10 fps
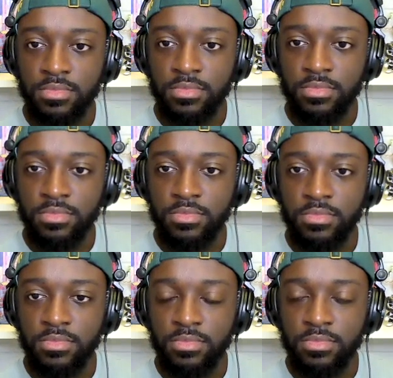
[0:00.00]

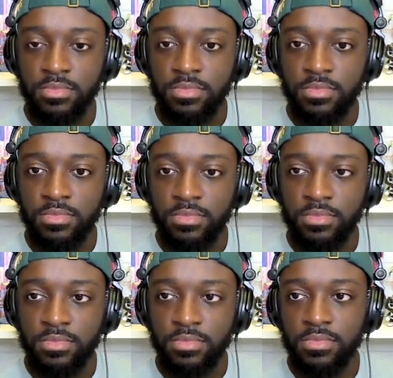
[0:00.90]

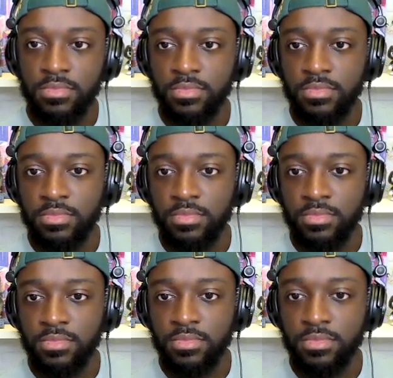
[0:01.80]

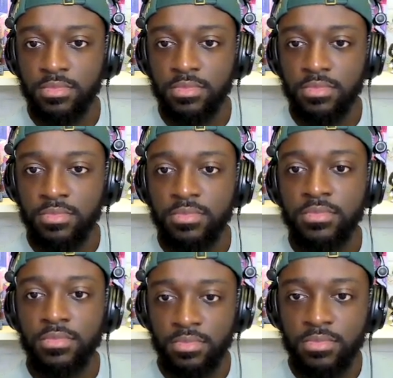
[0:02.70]

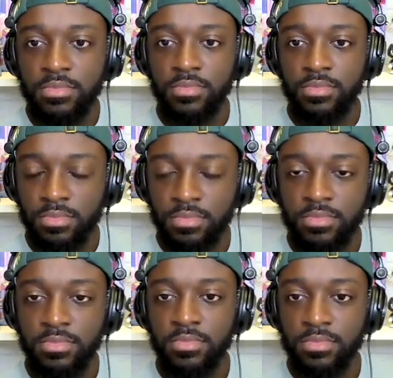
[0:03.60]

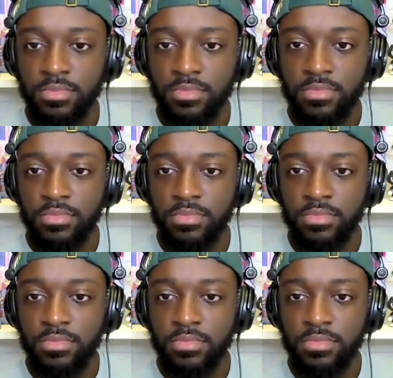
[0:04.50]
[no speech]